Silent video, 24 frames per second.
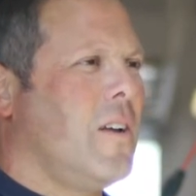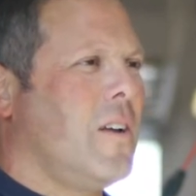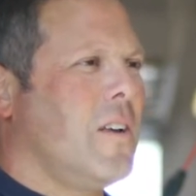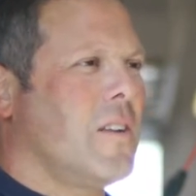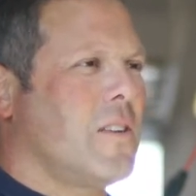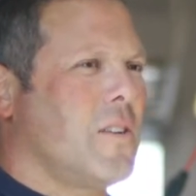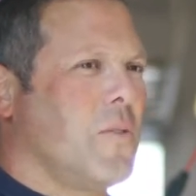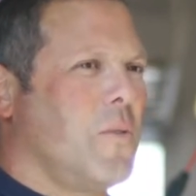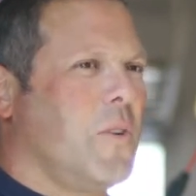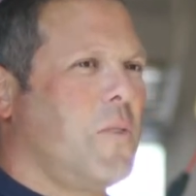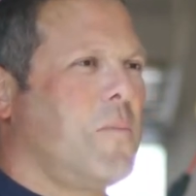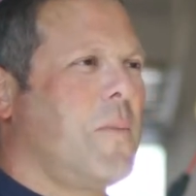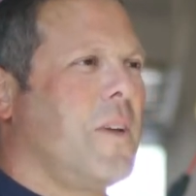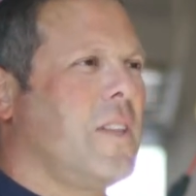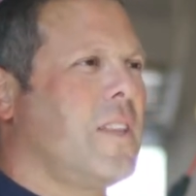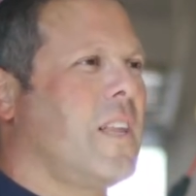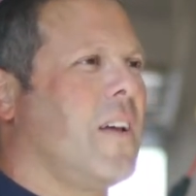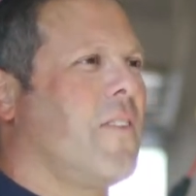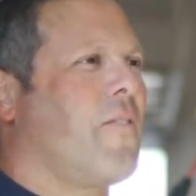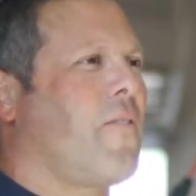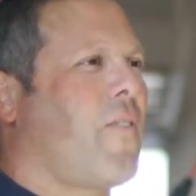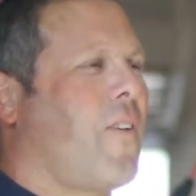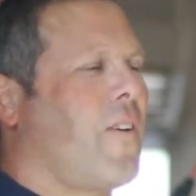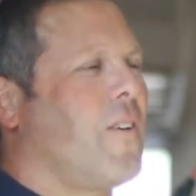So we spent
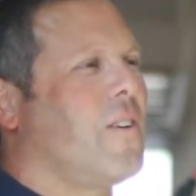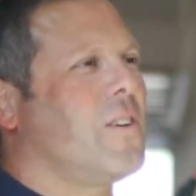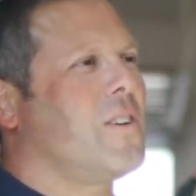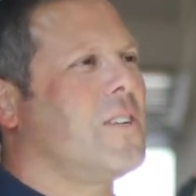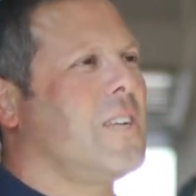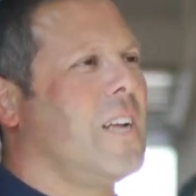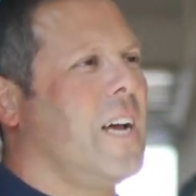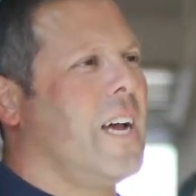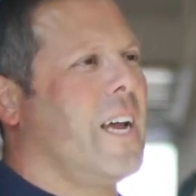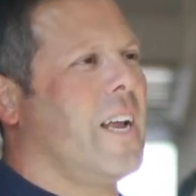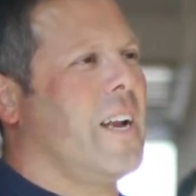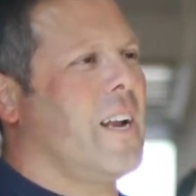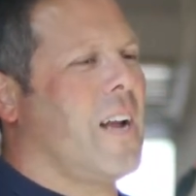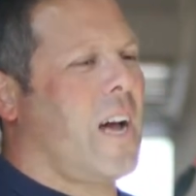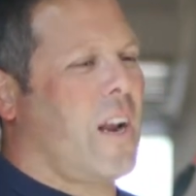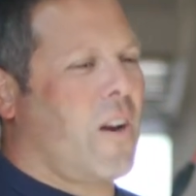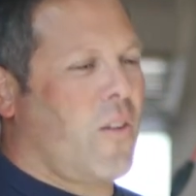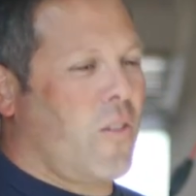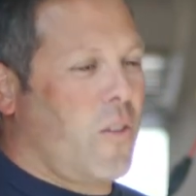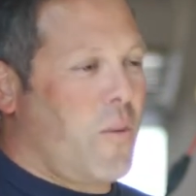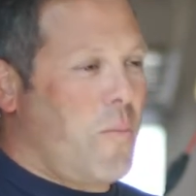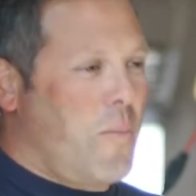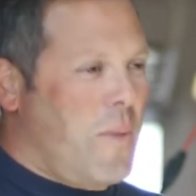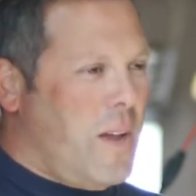that first night not
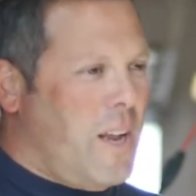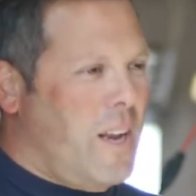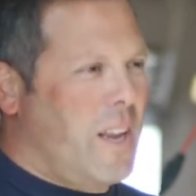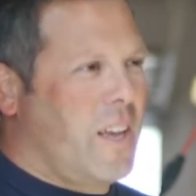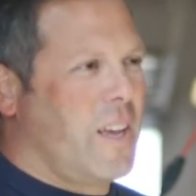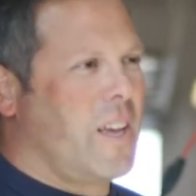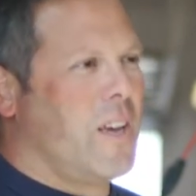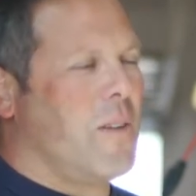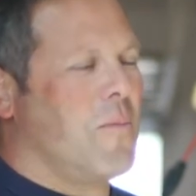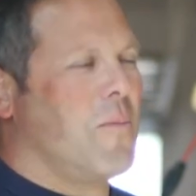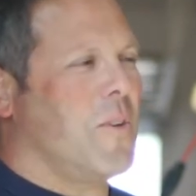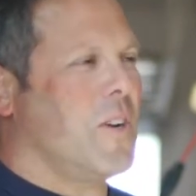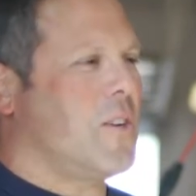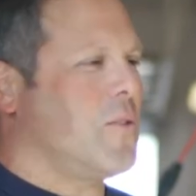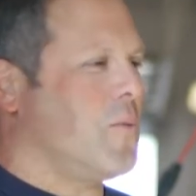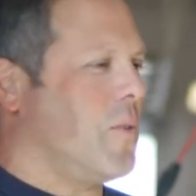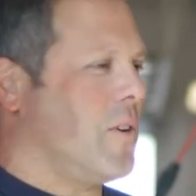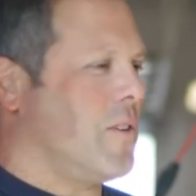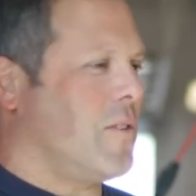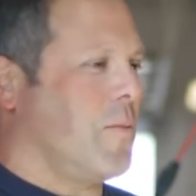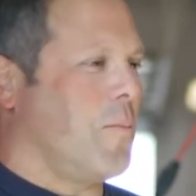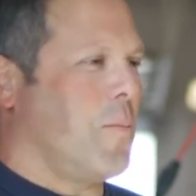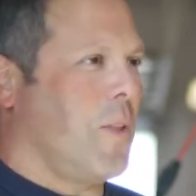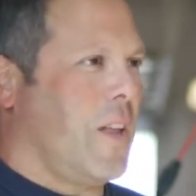only meeting him, which
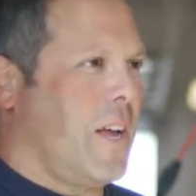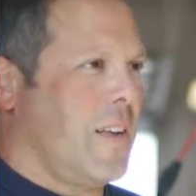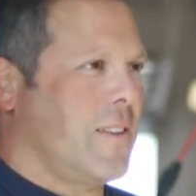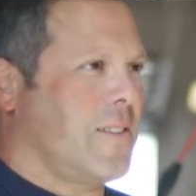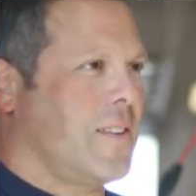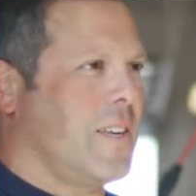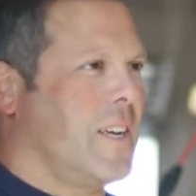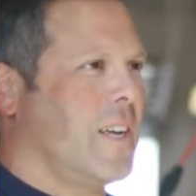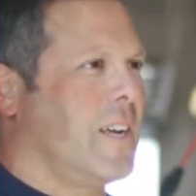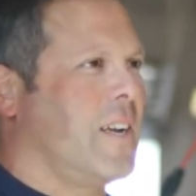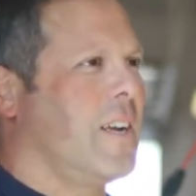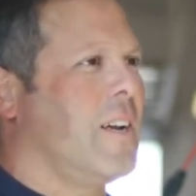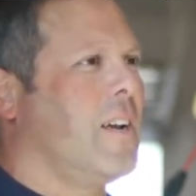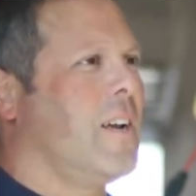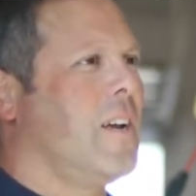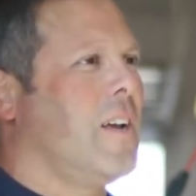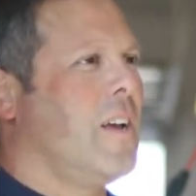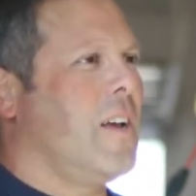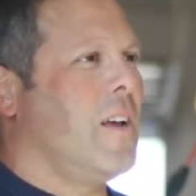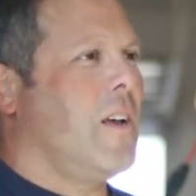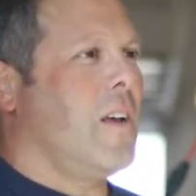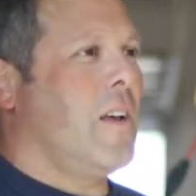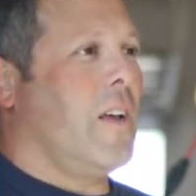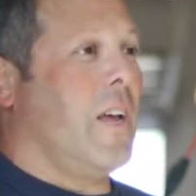was a blessing,
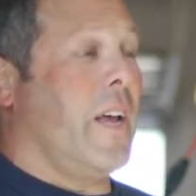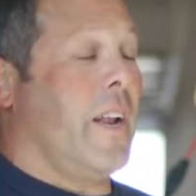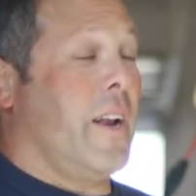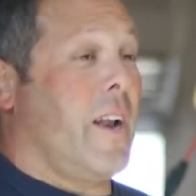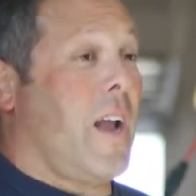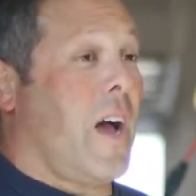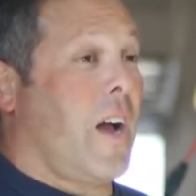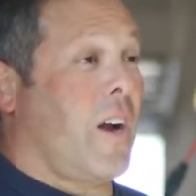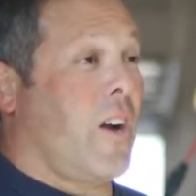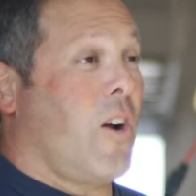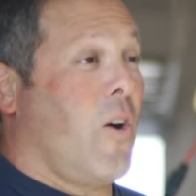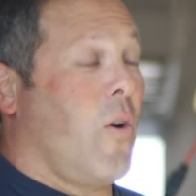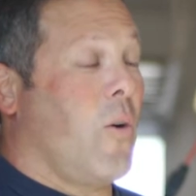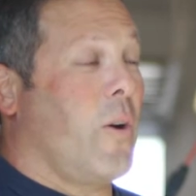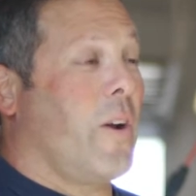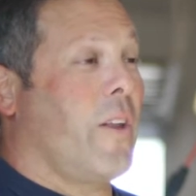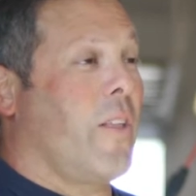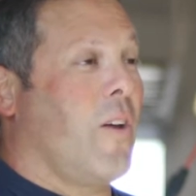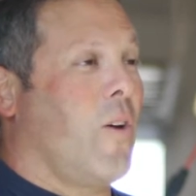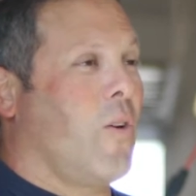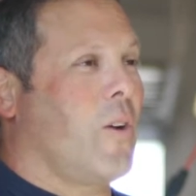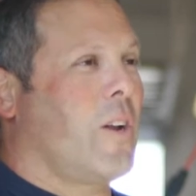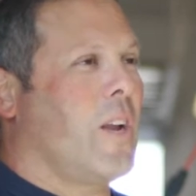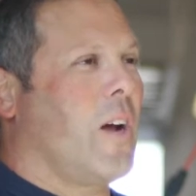and not going to
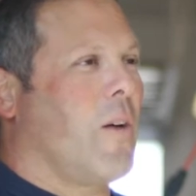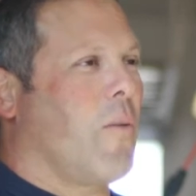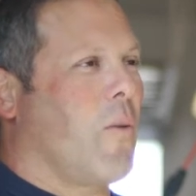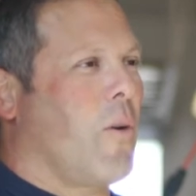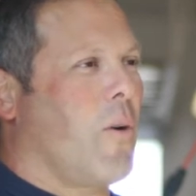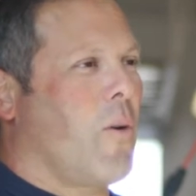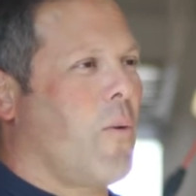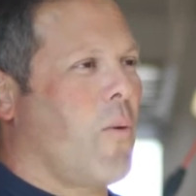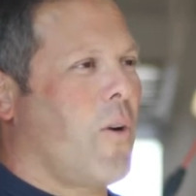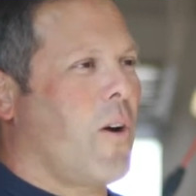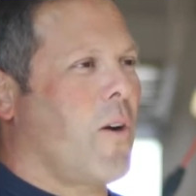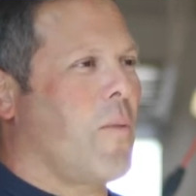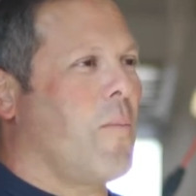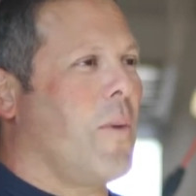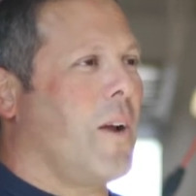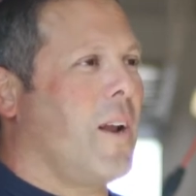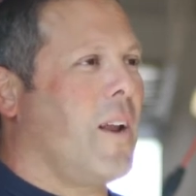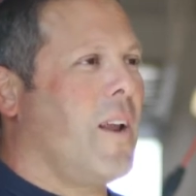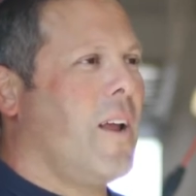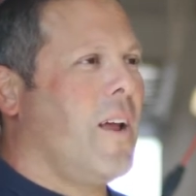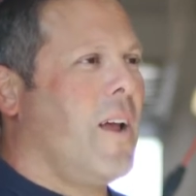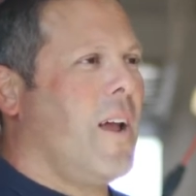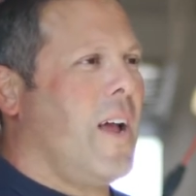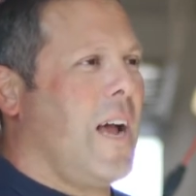the hotel where we were, but
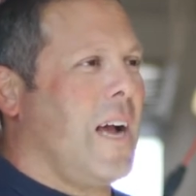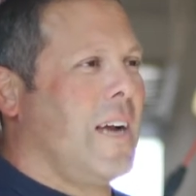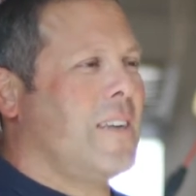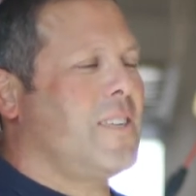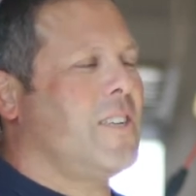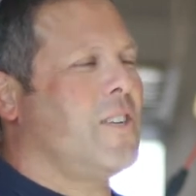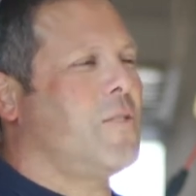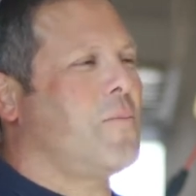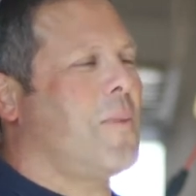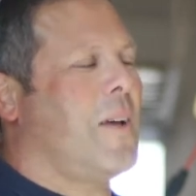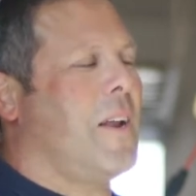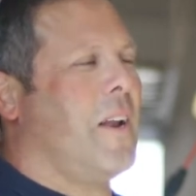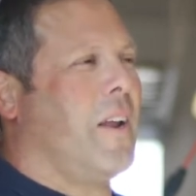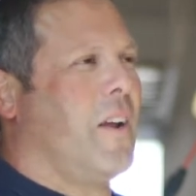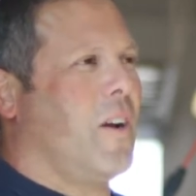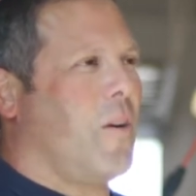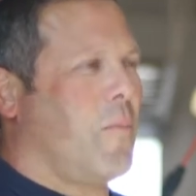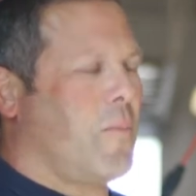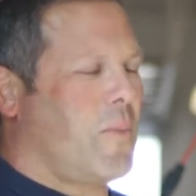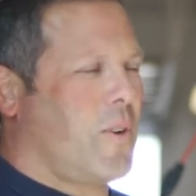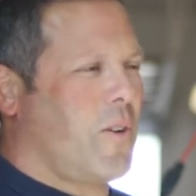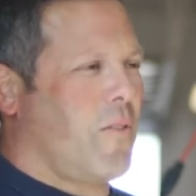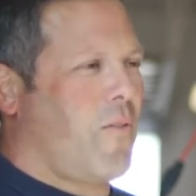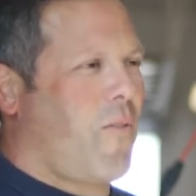actually spending
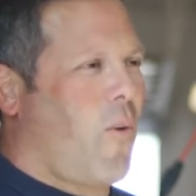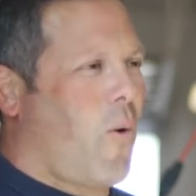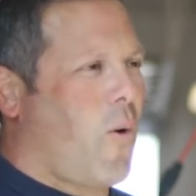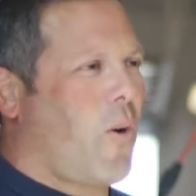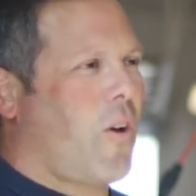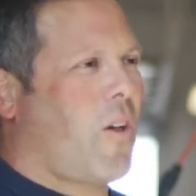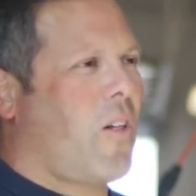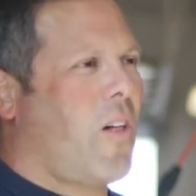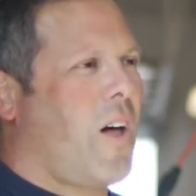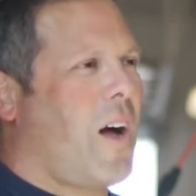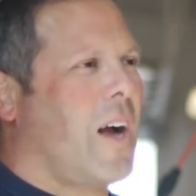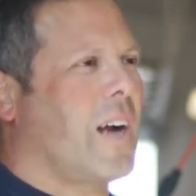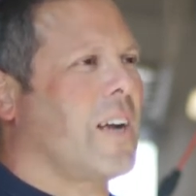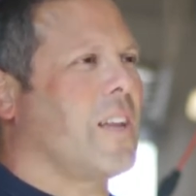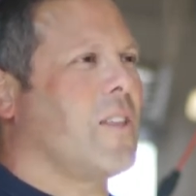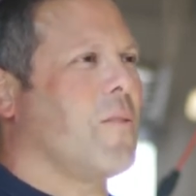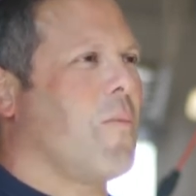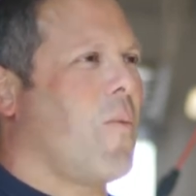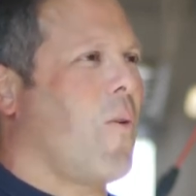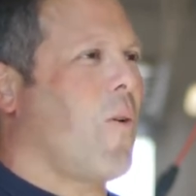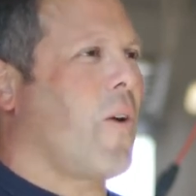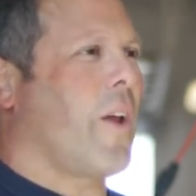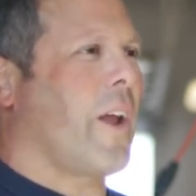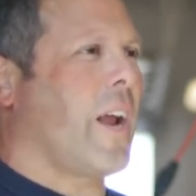up to 4 o'clock in
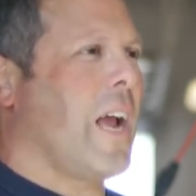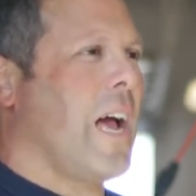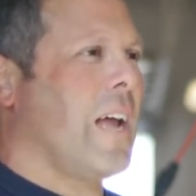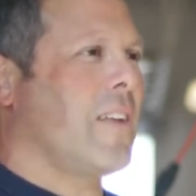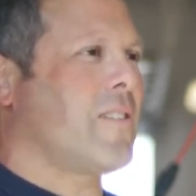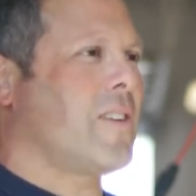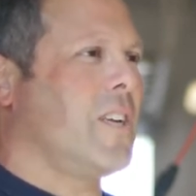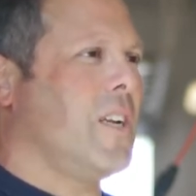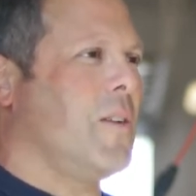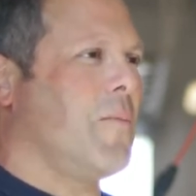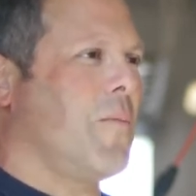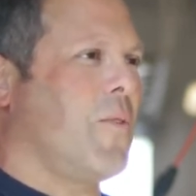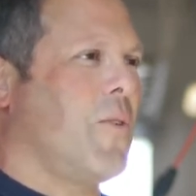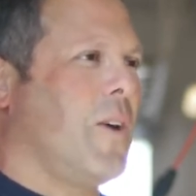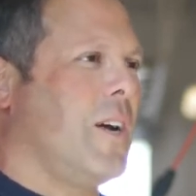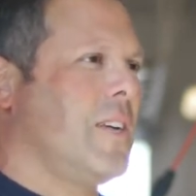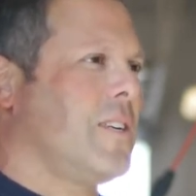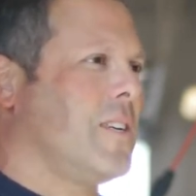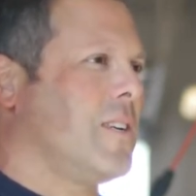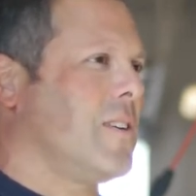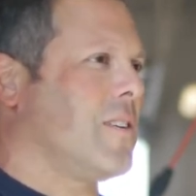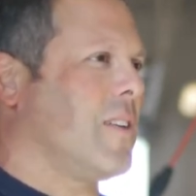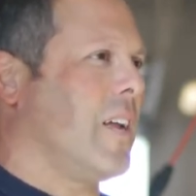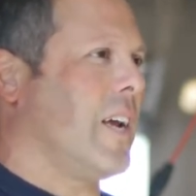the morning asking him
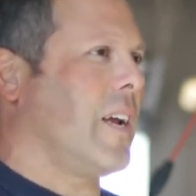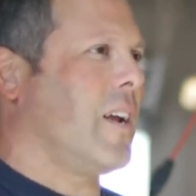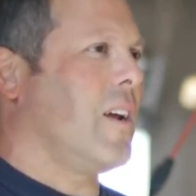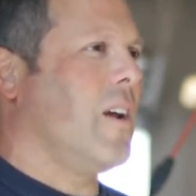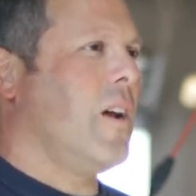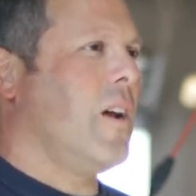questions like,